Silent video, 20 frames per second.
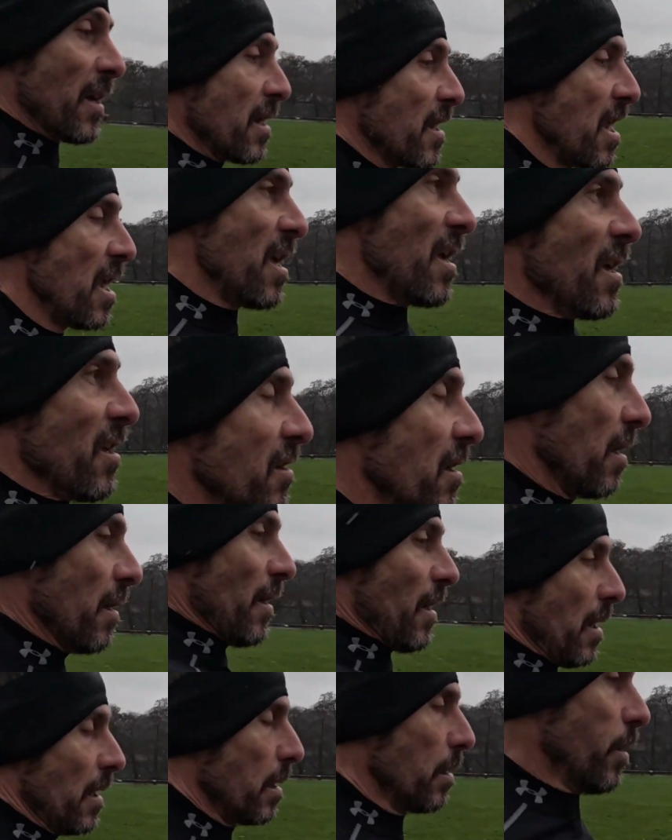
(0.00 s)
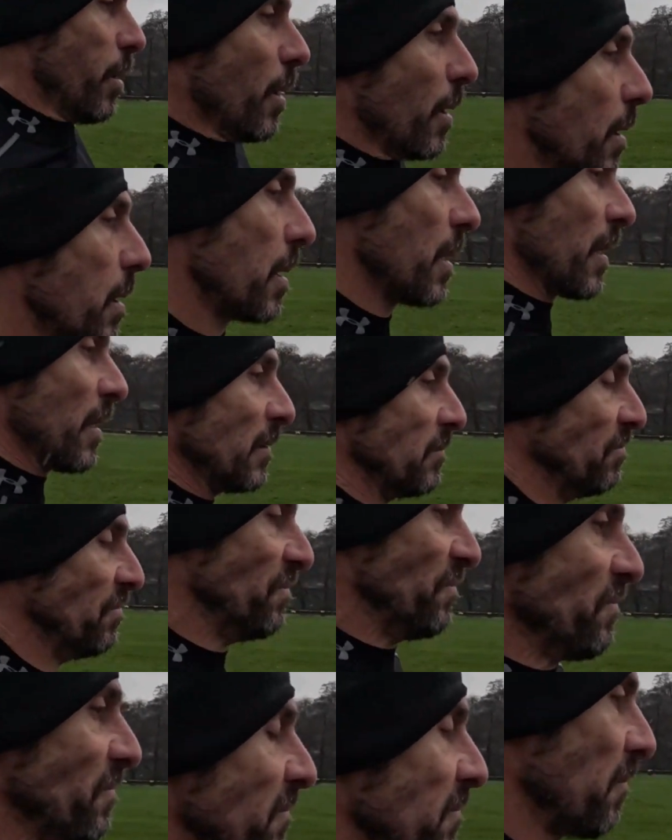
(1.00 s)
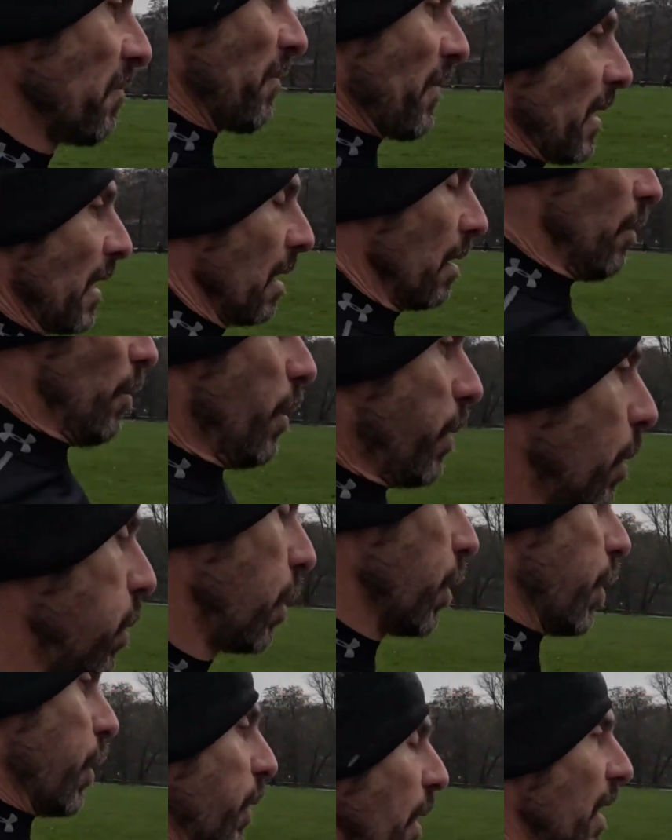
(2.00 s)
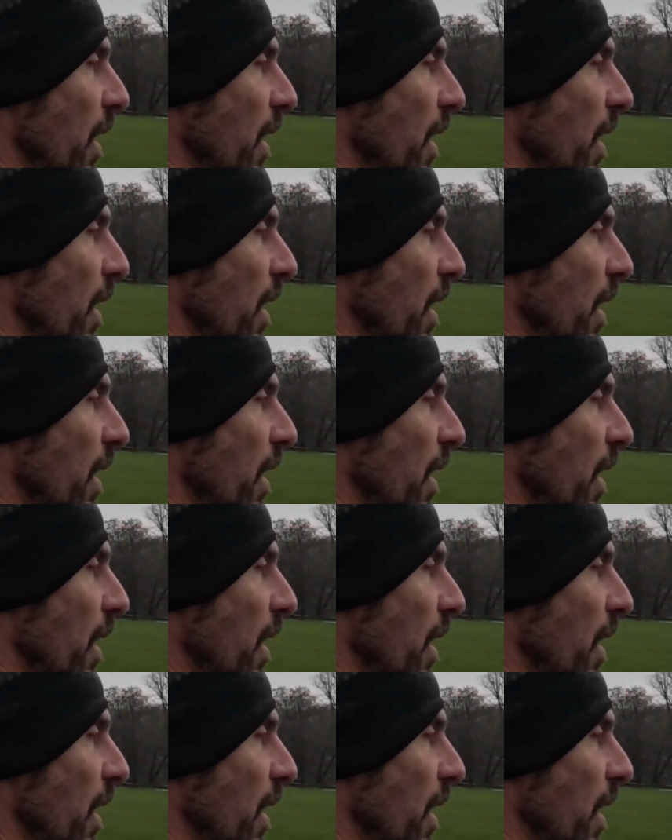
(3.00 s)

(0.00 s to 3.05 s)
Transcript: Do you ever get bored when you're doing stretches in the morning?